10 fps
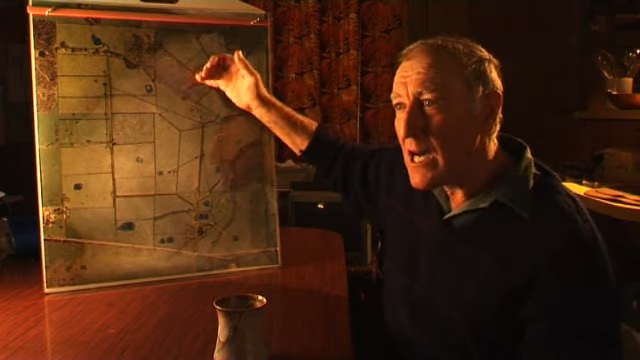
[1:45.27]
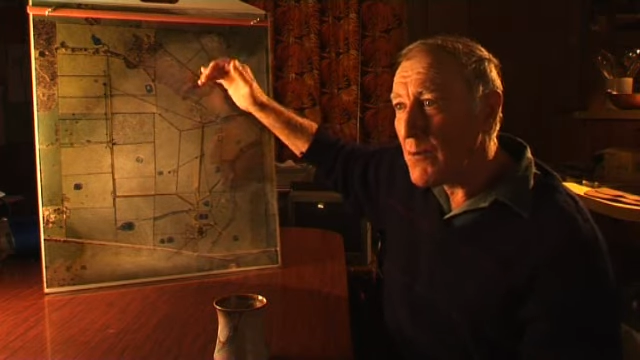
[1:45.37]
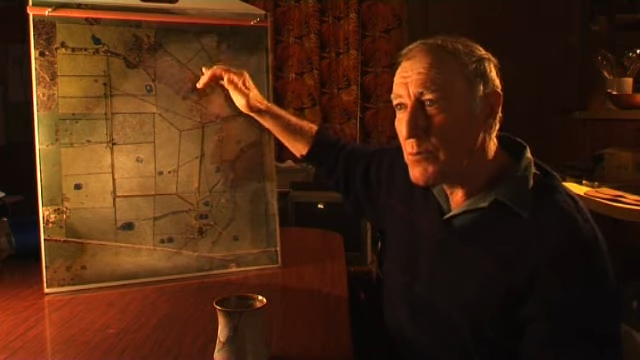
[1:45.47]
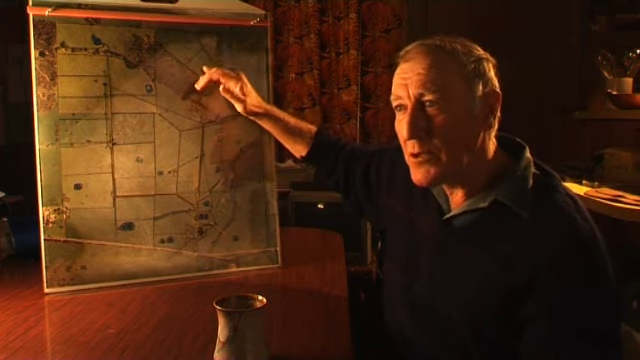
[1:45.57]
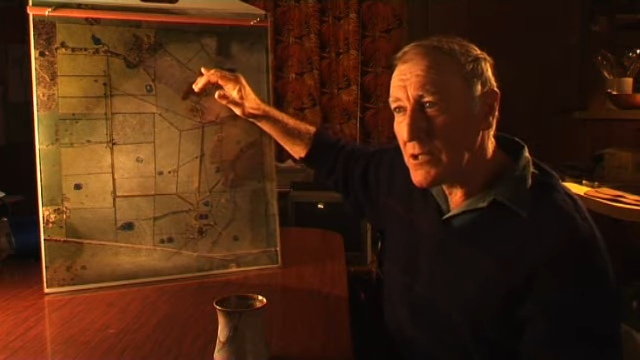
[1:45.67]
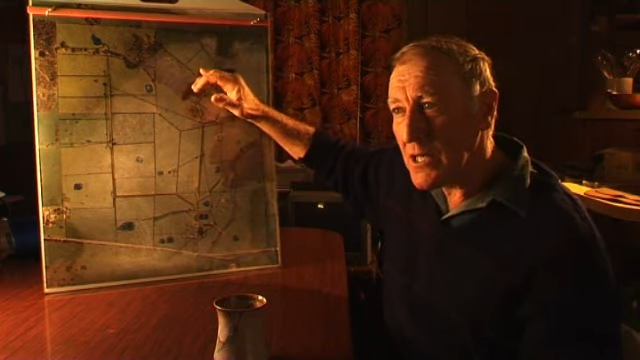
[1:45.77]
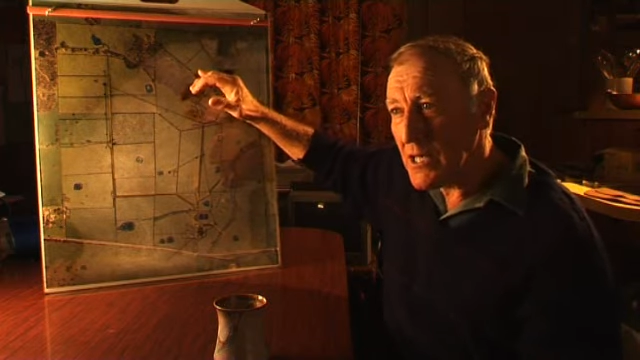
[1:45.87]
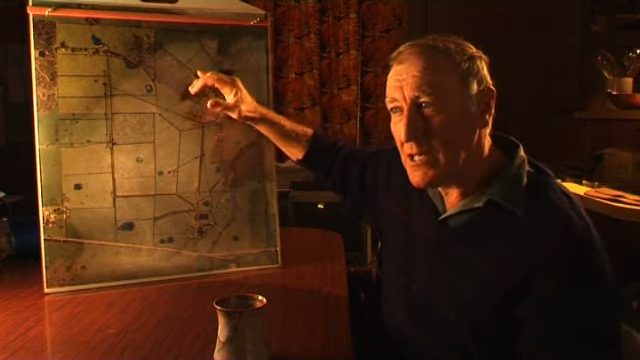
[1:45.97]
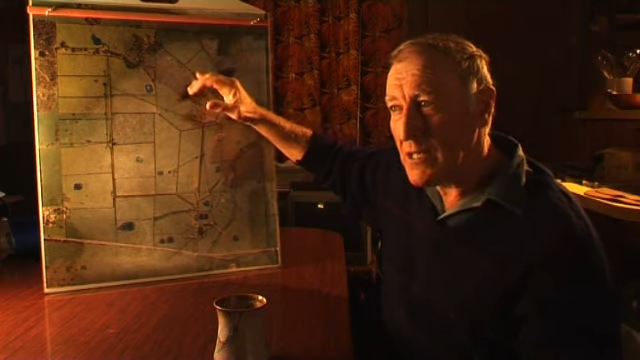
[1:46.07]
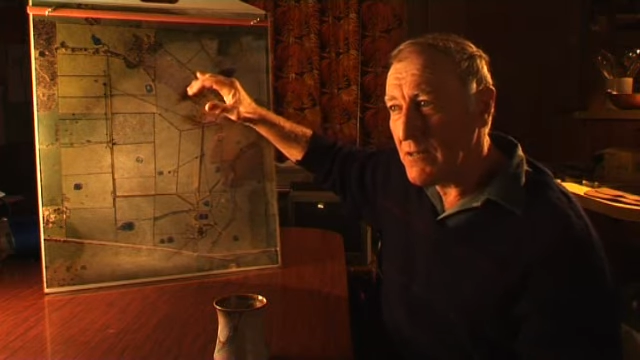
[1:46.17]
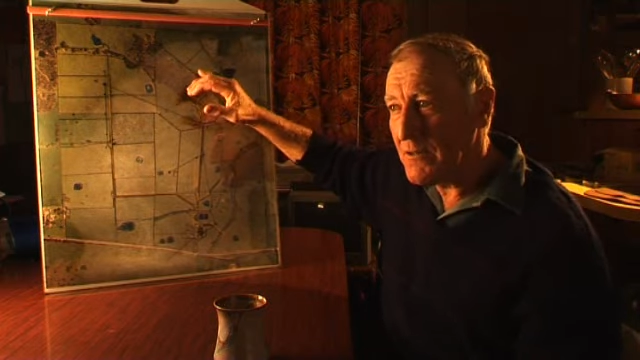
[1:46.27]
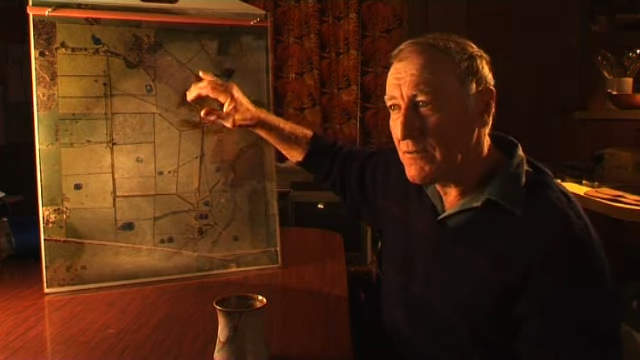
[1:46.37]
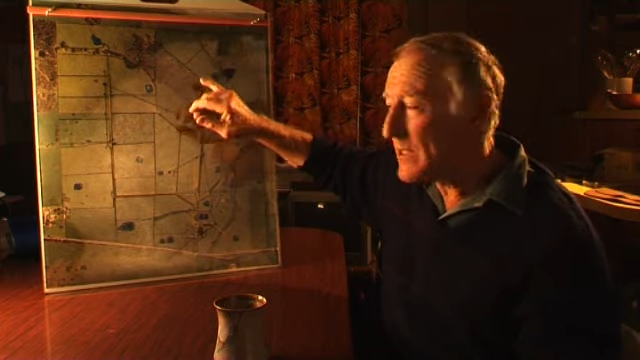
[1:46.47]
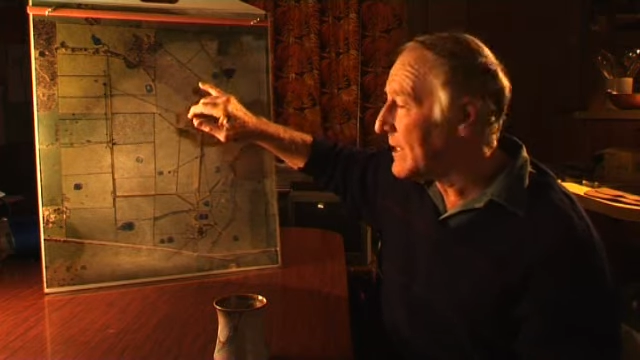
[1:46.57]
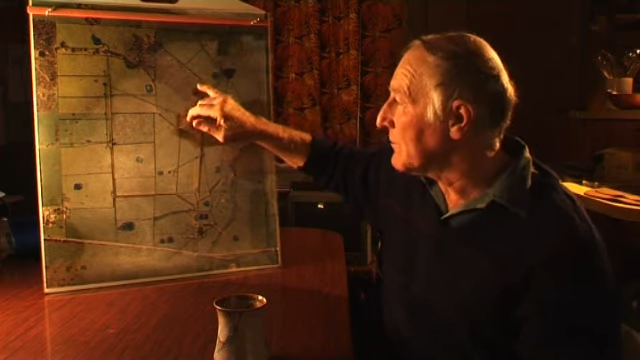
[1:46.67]
and put
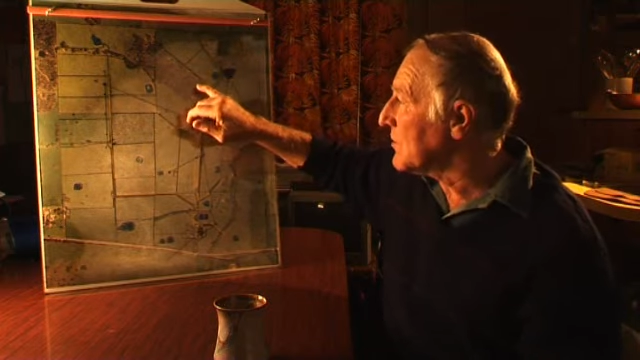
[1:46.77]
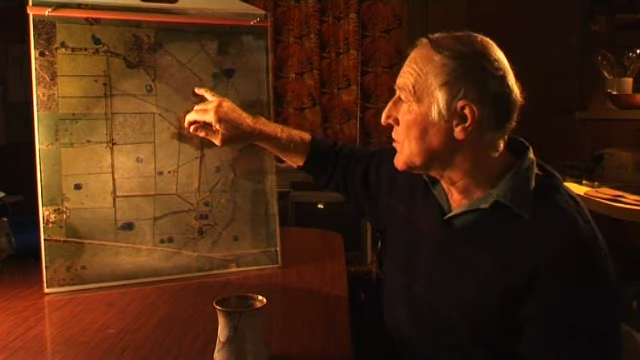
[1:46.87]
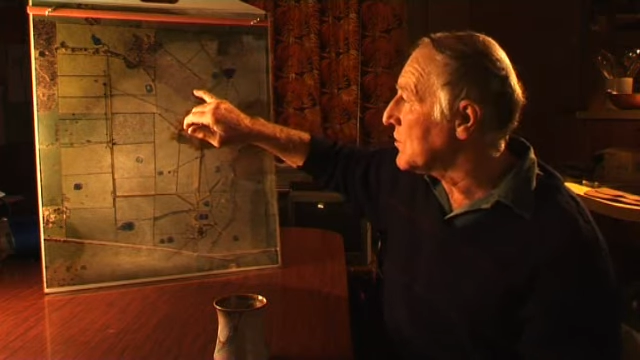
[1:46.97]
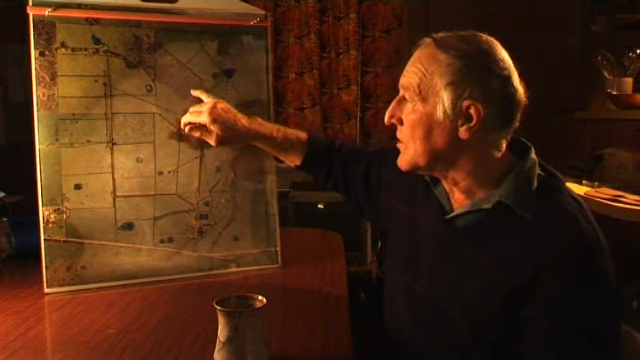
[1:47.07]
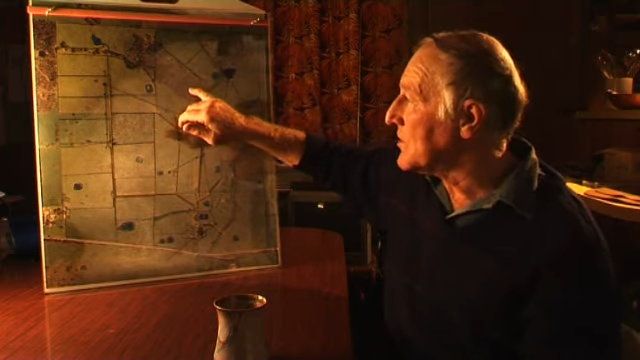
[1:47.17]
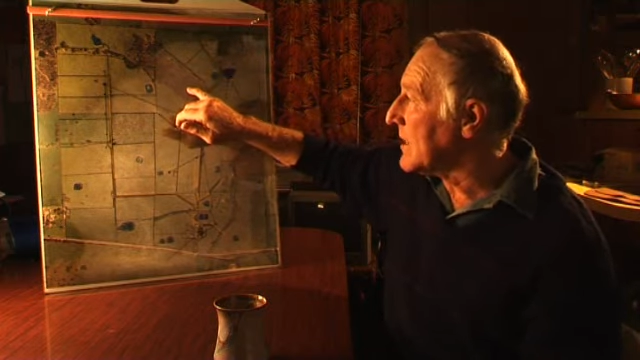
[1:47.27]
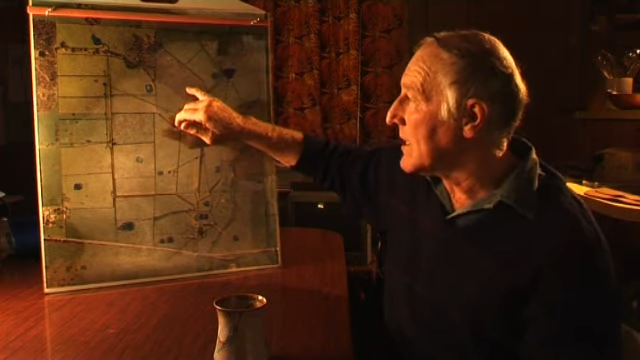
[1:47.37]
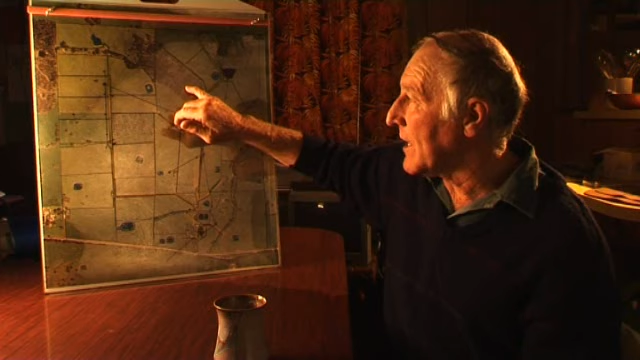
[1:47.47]
1,500 trees,